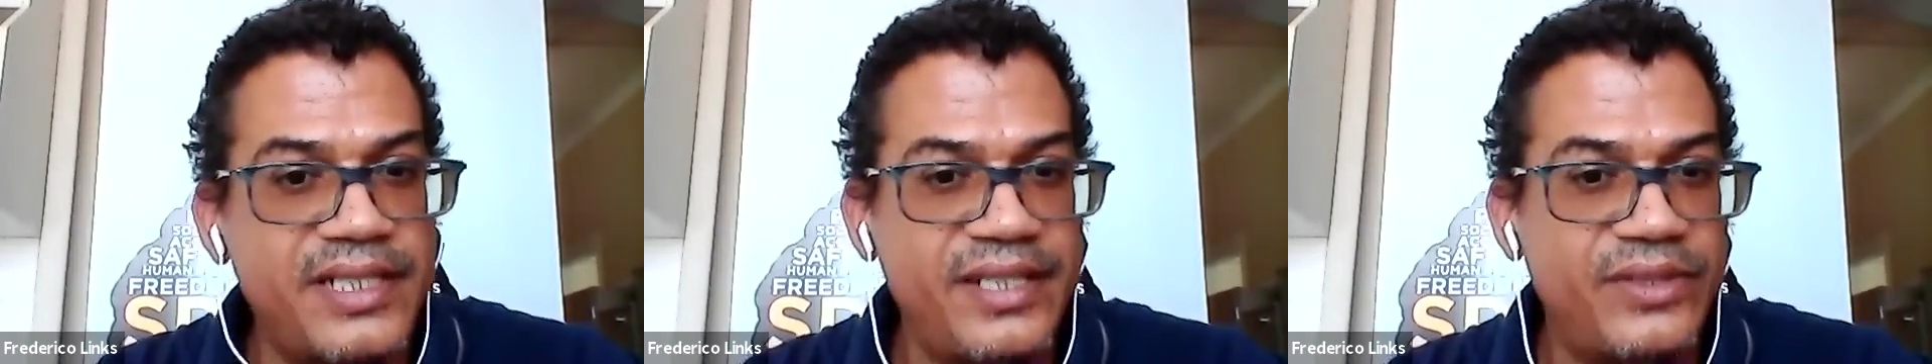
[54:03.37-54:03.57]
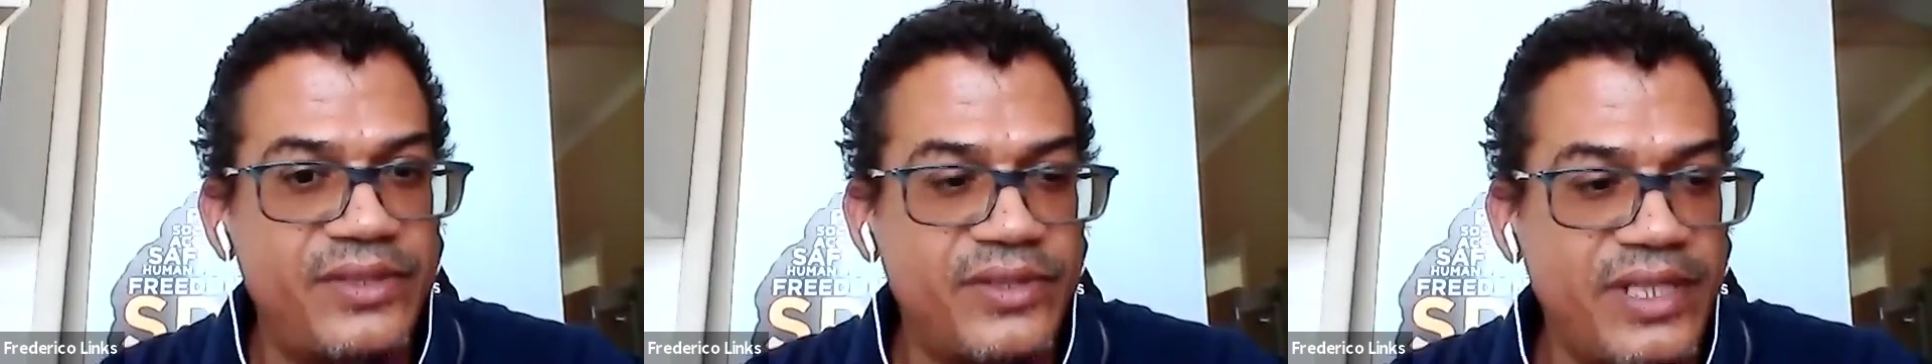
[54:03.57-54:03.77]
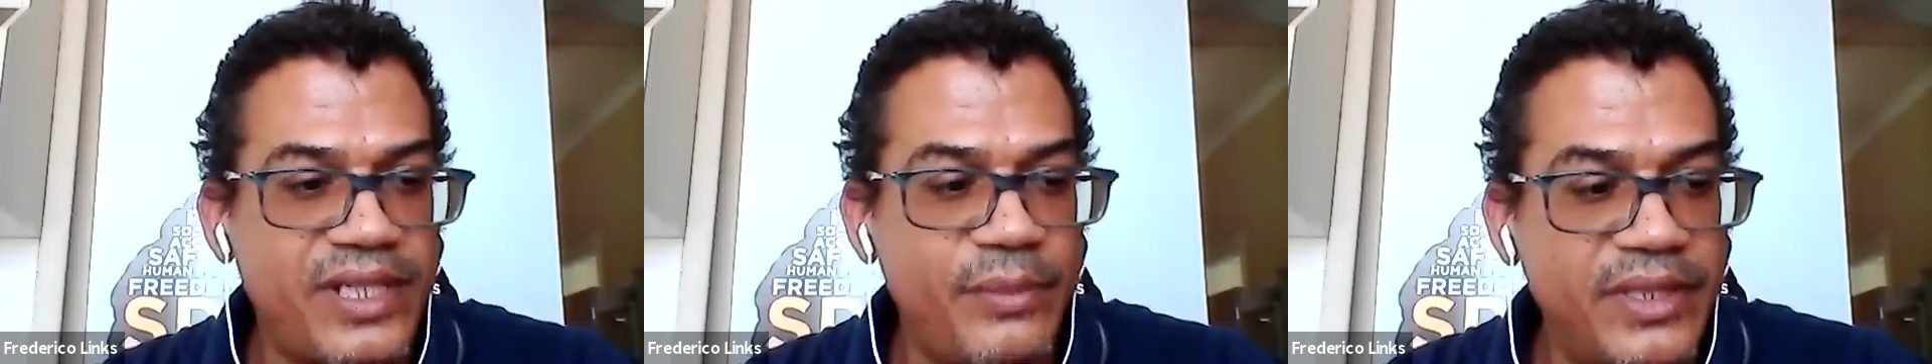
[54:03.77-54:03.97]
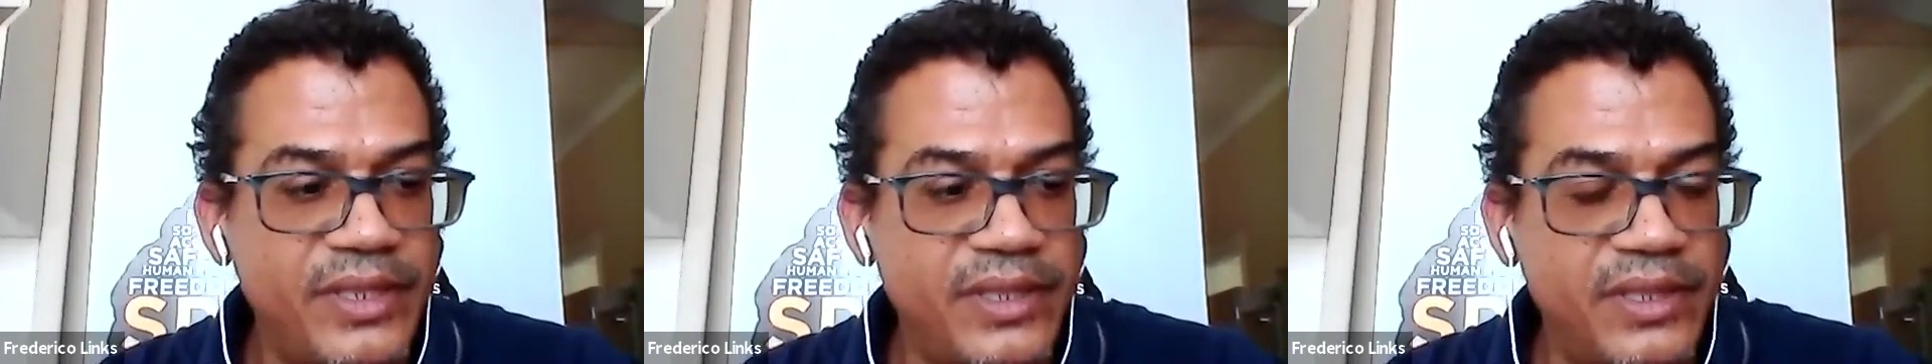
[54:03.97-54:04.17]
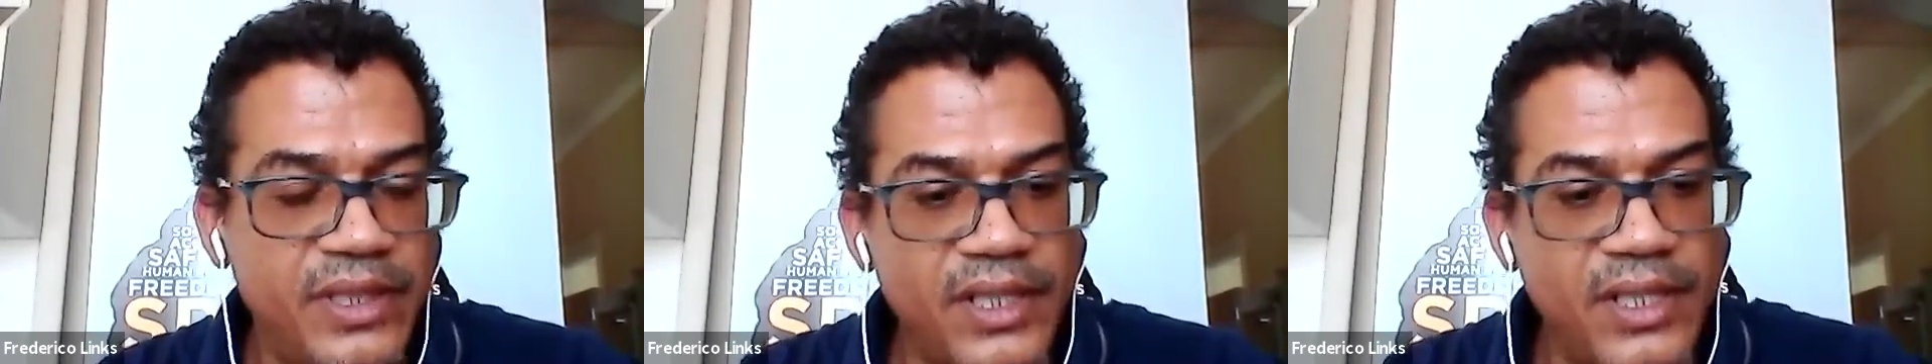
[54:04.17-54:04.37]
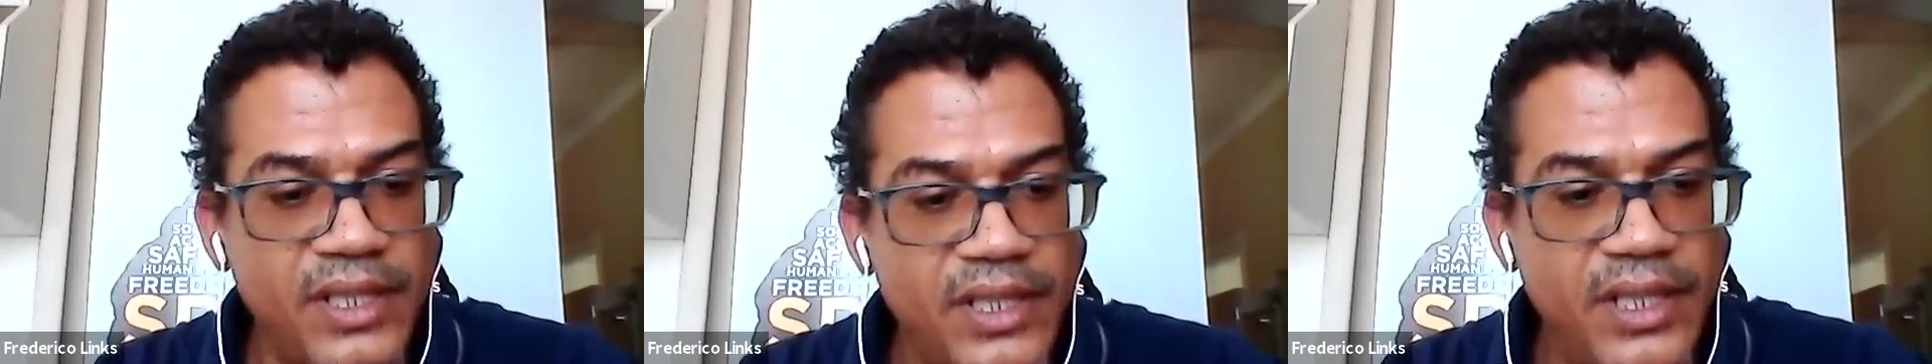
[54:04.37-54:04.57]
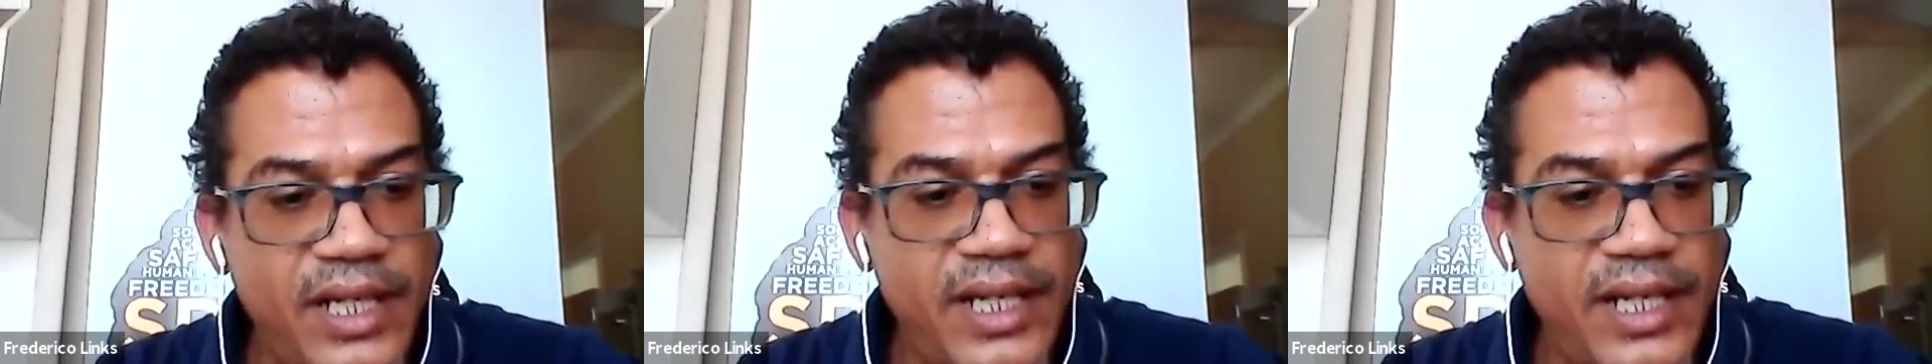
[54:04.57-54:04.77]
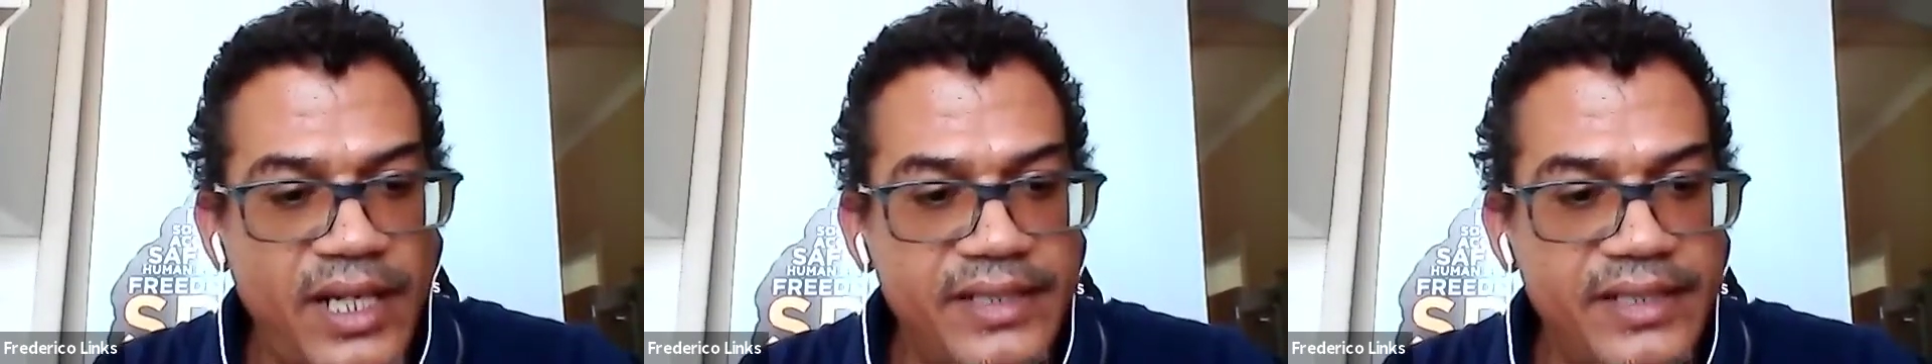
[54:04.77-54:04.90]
I just like to say, I mean,